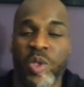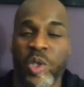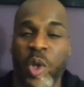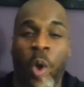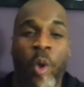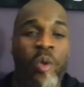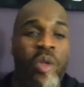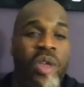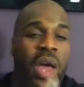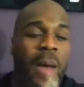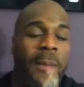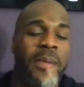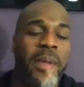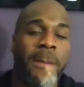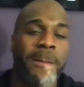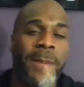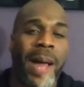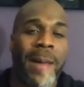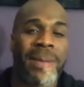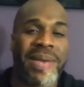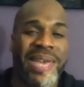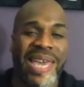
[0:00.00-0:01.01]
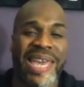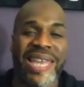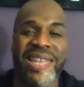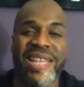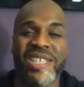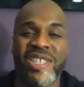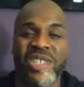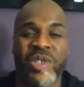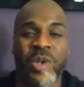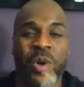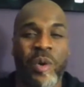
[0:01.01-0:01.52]
Told a couple of Bobby
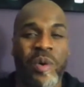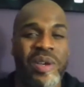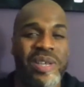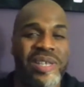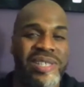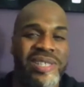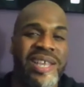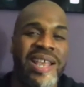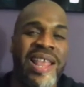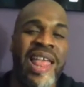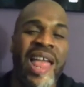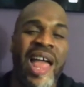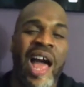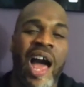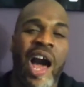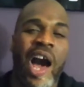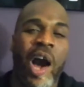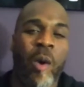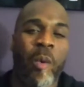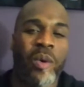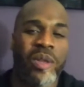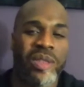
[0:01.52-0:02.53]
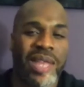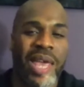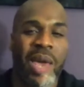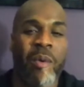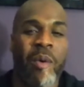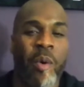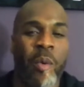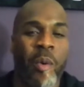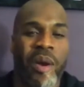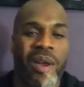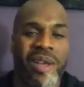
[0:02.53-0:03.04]
Heenan stories when they
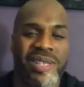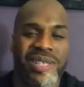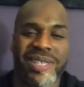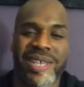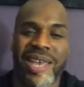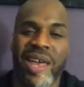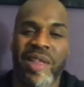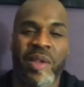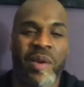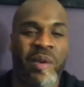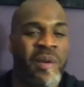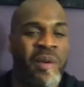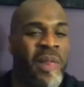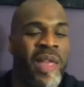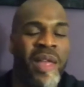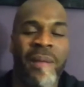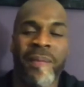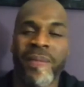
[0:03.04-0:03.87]
were working together.